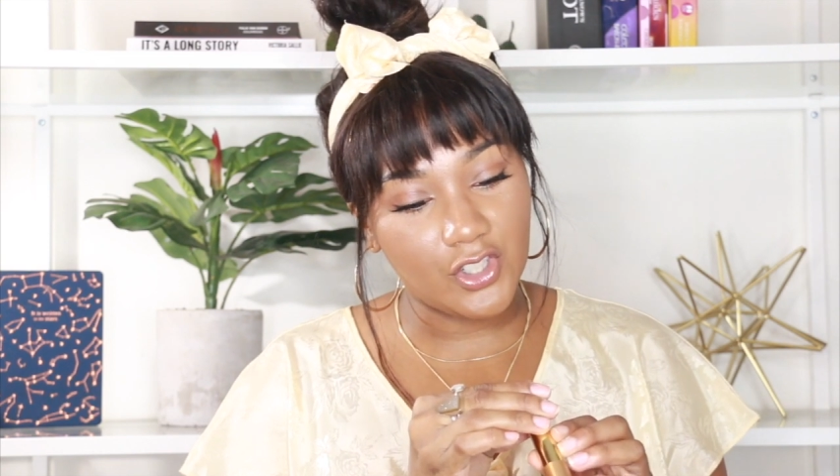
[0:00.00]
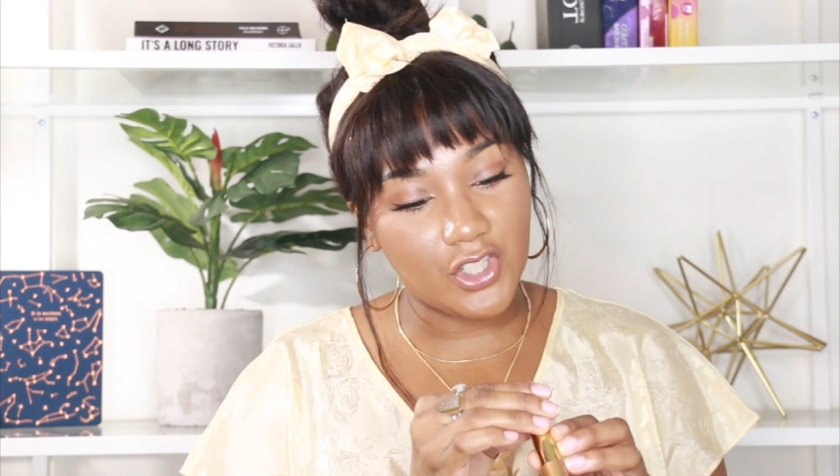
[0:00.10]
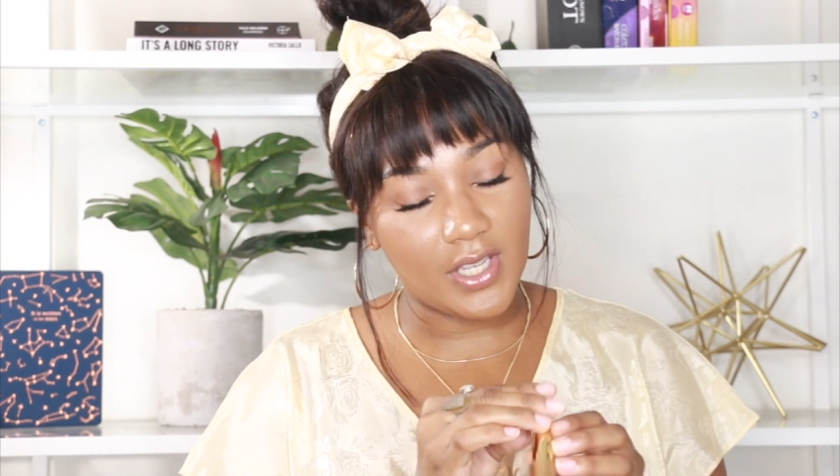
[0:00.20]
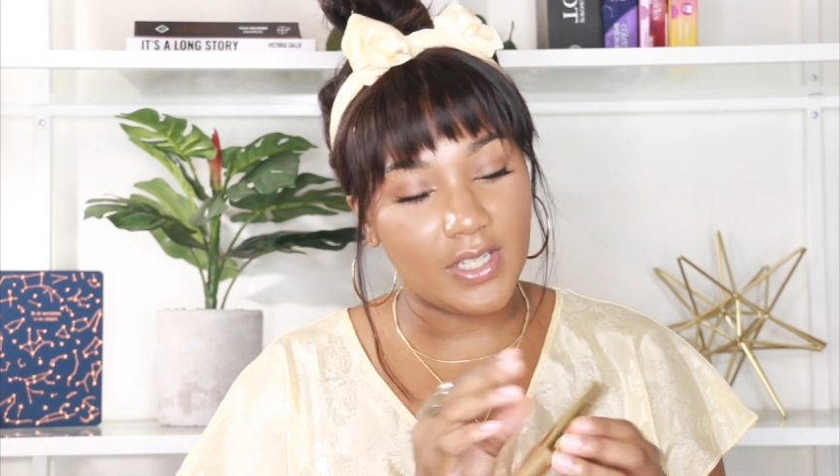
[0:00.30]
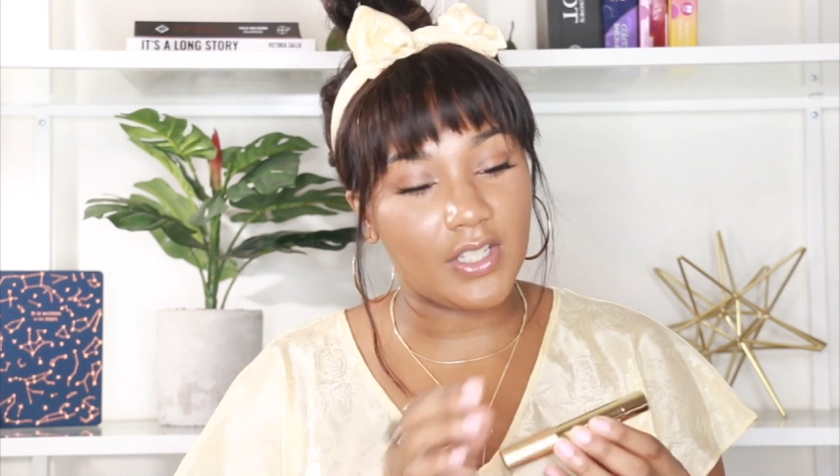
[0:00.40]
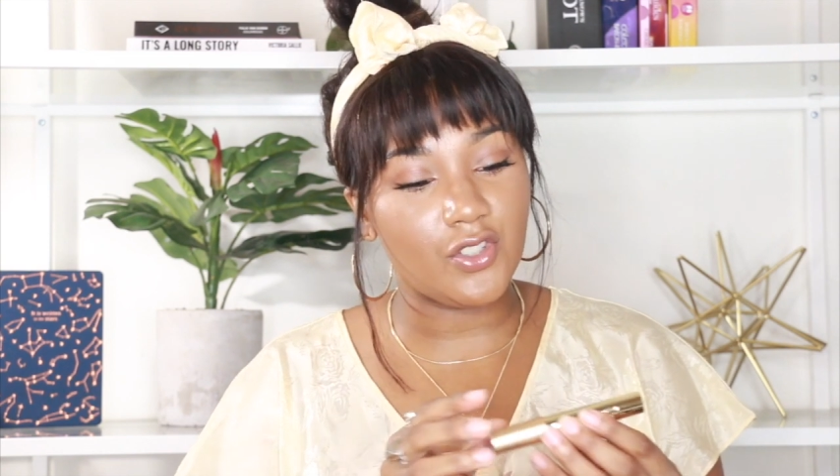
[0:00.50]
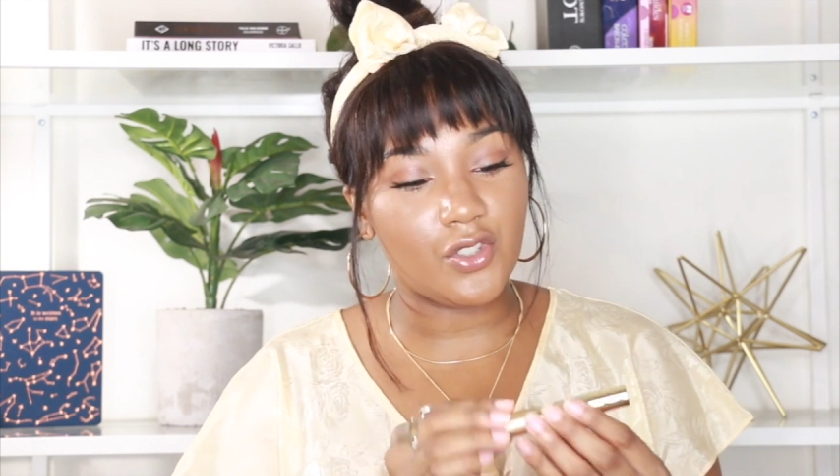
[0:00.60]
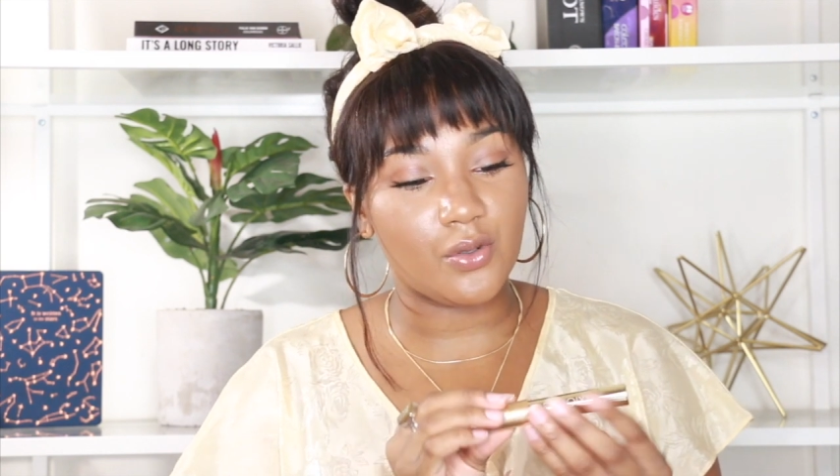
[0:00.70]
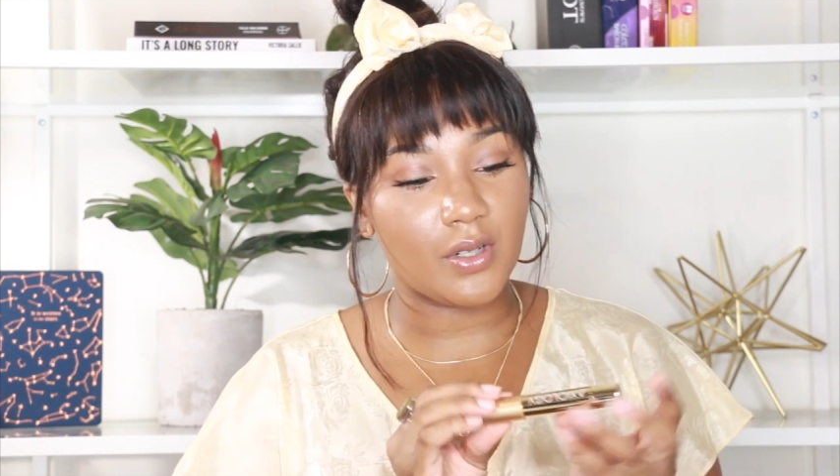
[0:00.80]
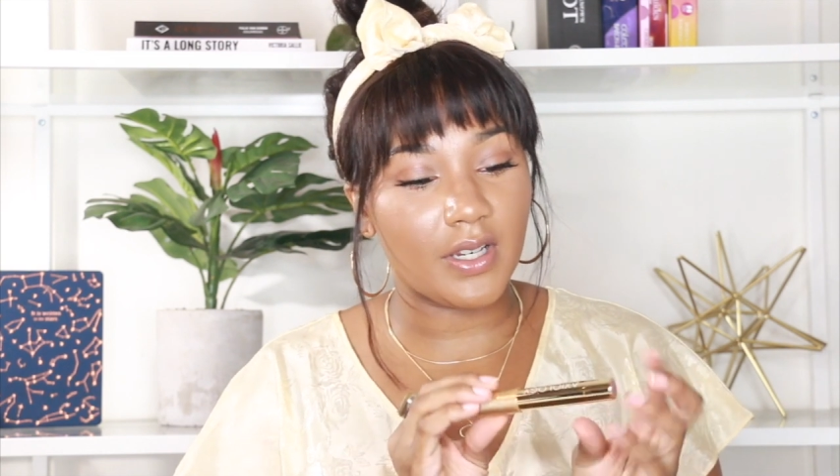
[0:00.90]
shade
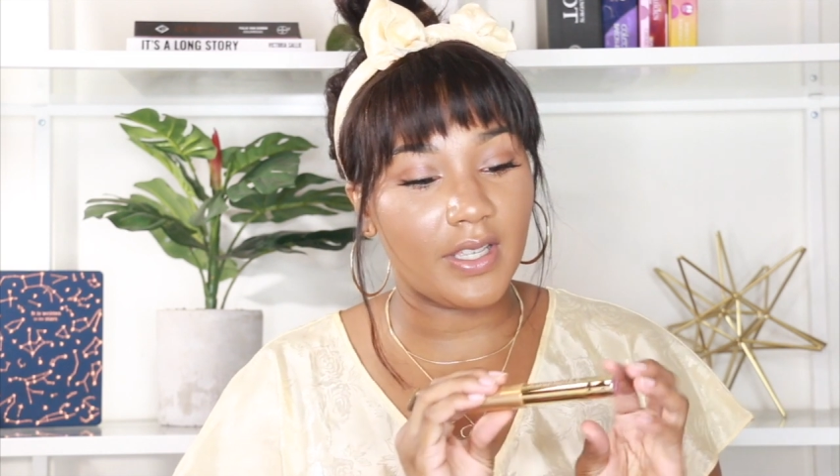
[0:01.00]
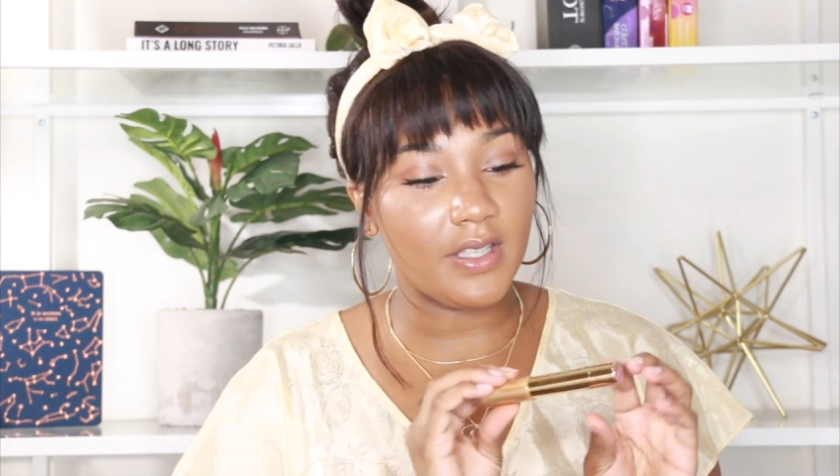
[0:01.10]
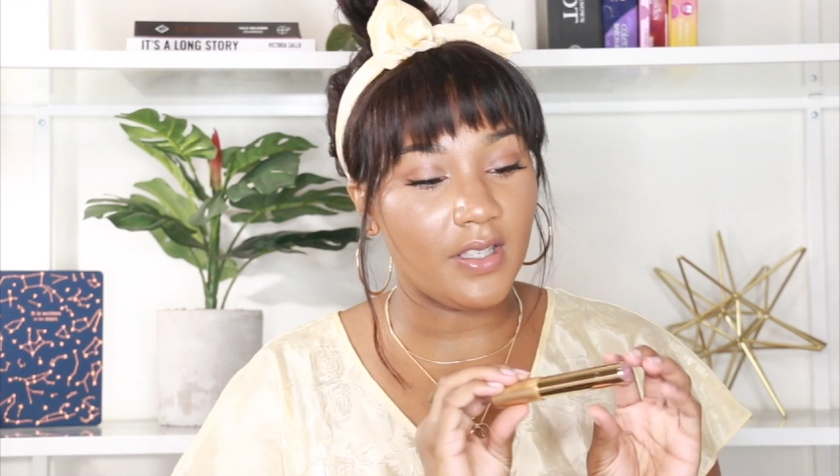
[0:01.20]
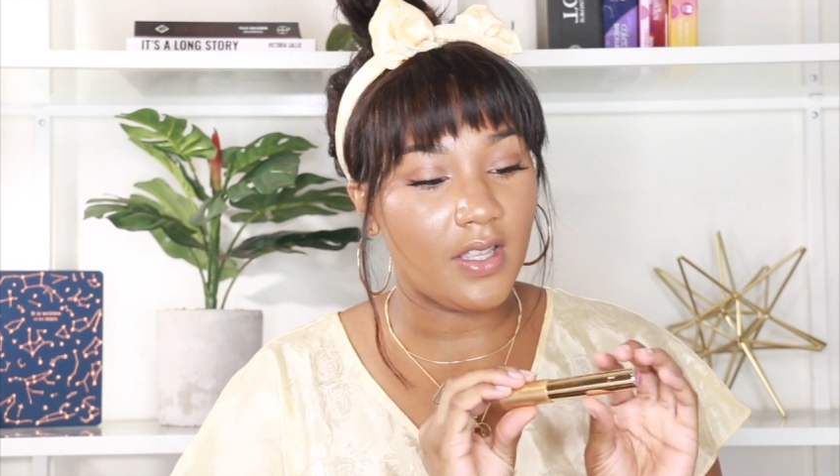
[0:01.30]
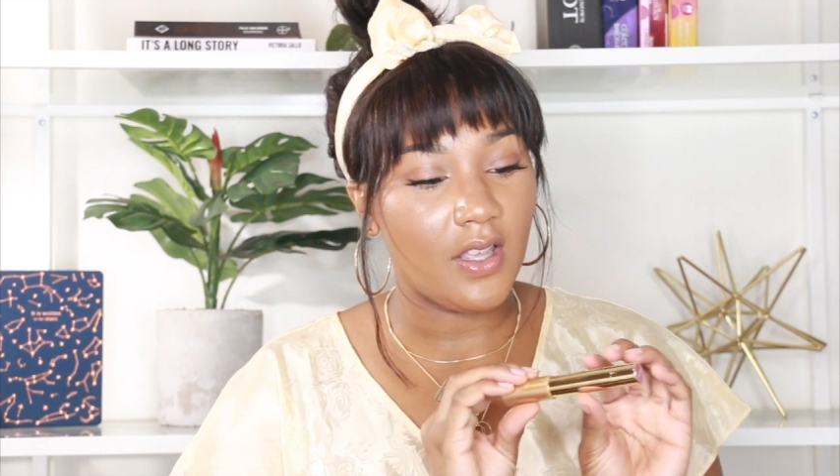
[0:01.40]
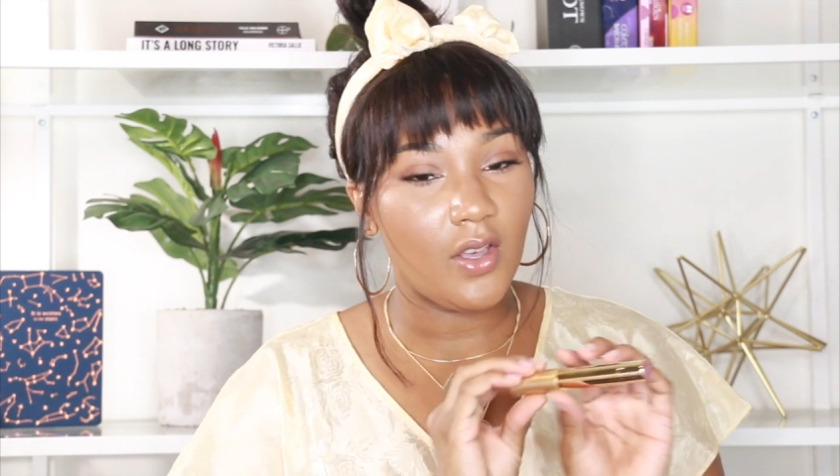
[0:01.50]
Enduring,